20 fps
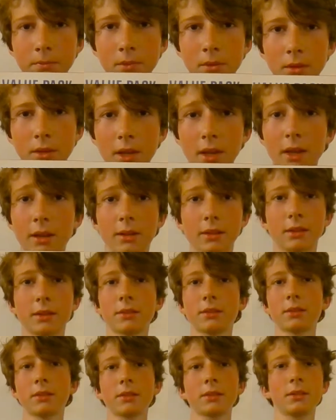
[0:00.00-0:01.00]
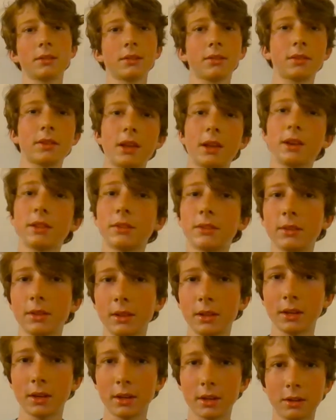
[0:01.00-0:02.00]
yeah, let's get into
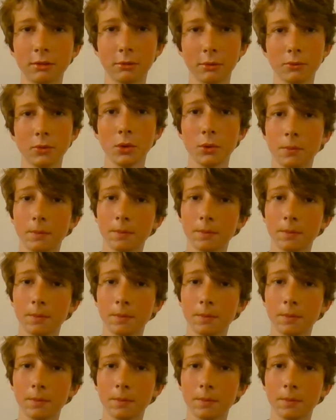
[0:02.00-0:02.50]
the review.